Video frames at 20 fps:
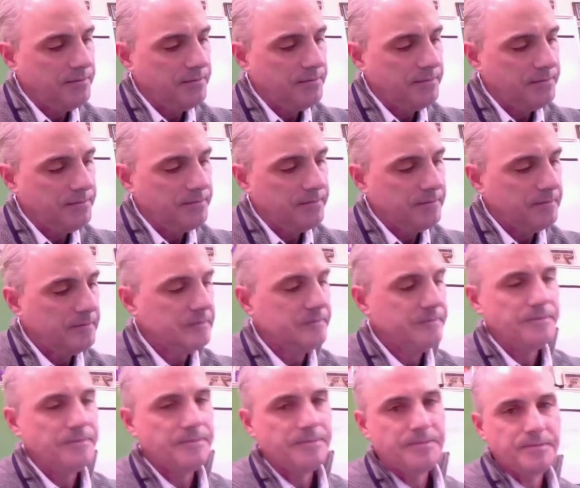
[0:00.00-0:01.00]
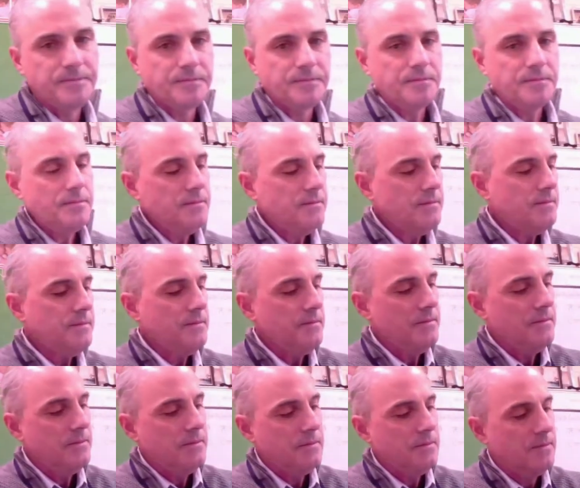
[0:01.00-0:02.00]

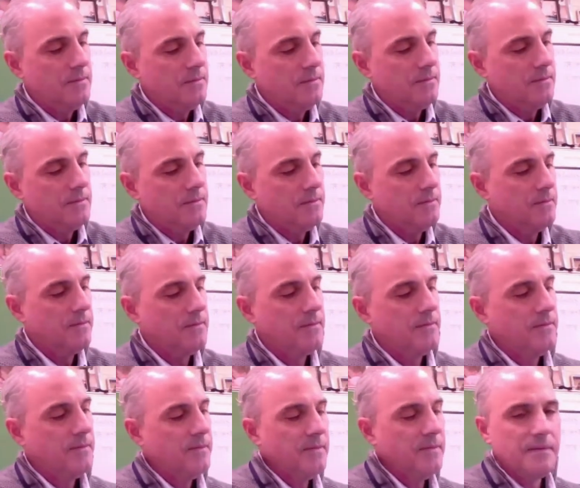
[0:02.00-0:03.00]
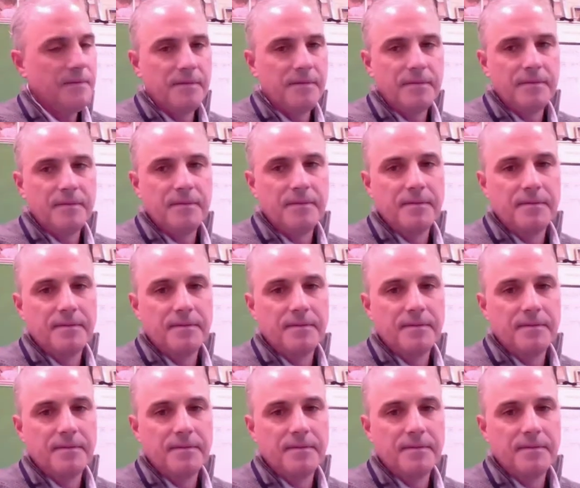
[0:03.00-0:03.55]
Nobody speaks.